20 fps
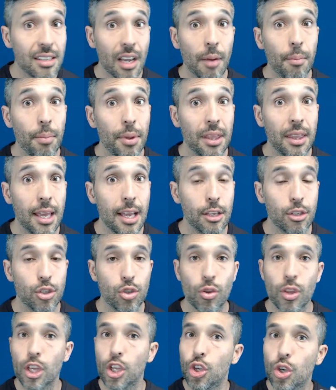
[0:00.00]
type of things,
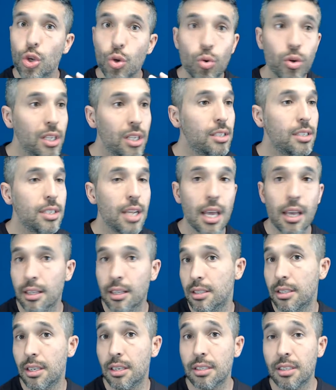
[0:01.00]
so that you can stay
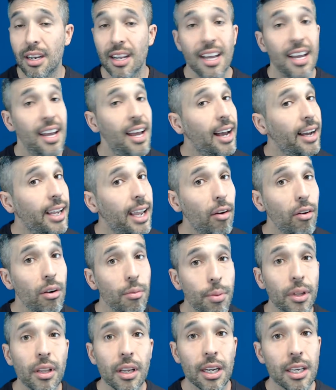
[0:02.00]
consistent.
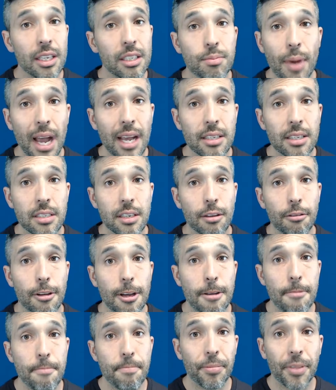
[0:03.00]
Accountability is massive.
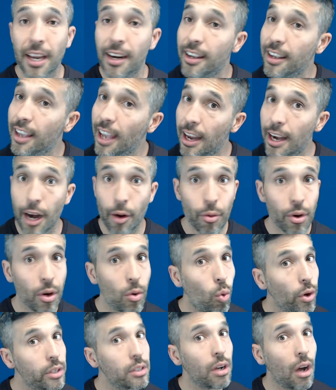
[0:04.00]
And again, Eric
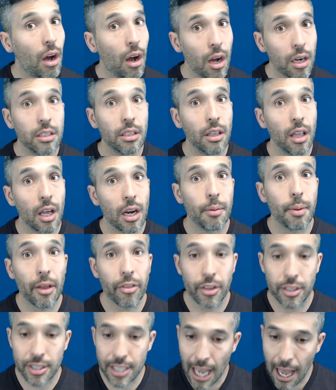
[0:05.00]
Gorey talked a lot
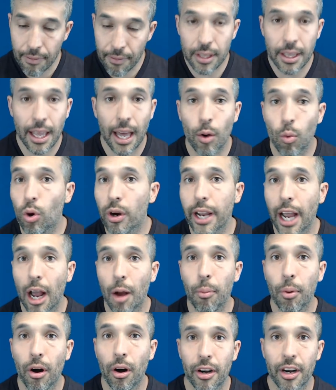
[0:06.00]
about this, having that
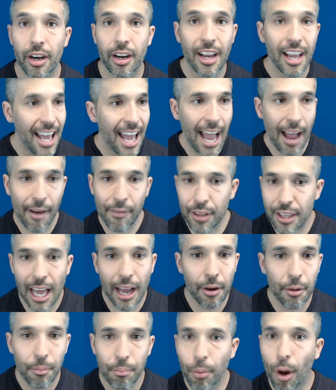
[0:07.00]
workout partner, having
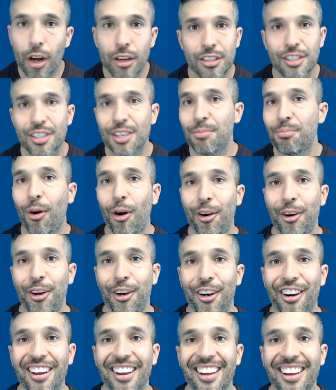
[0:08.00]
that boxing
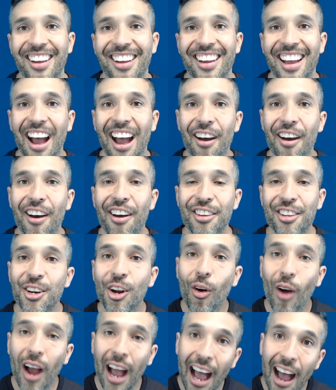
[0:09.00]
partner,
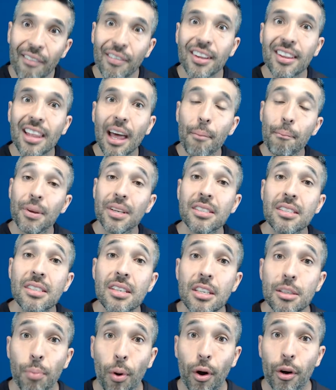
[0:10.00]
having that
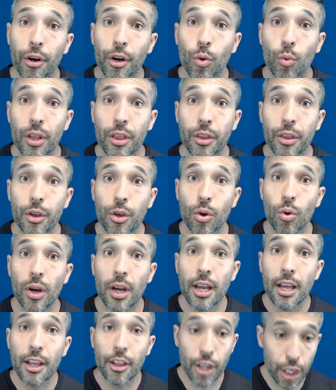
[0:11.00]
business partner with you
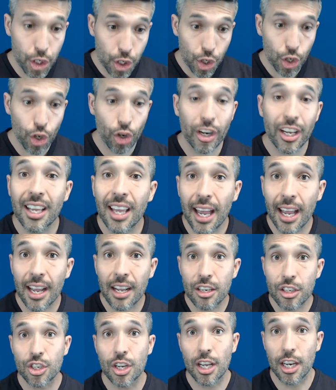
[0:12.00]
that you're
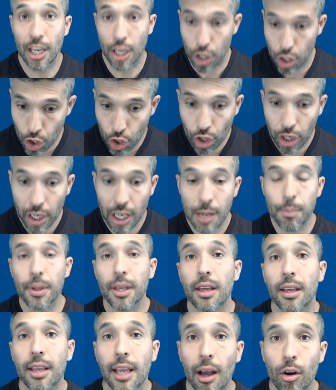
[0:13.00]
engaged in, and you're
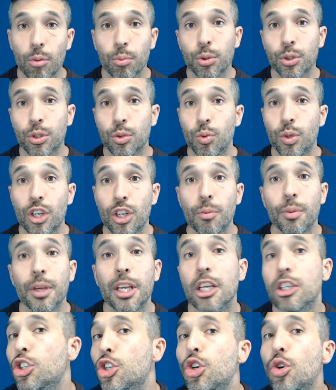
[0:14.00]
keeping accountable to each other
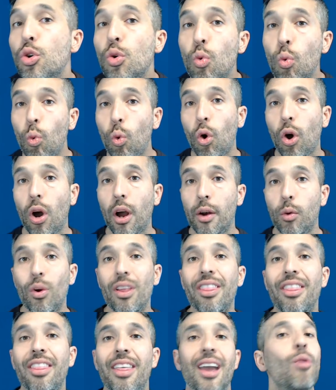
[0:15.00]
because you want
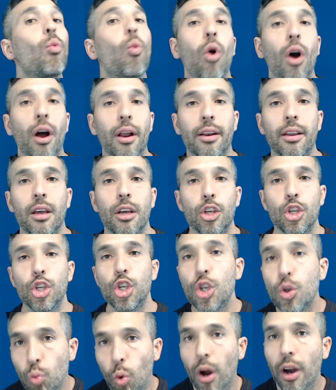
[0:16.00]
what they want.
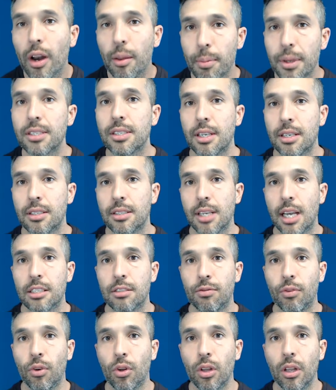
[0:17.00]
You want to be
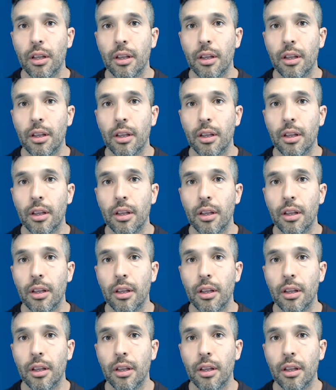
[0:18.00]
successful.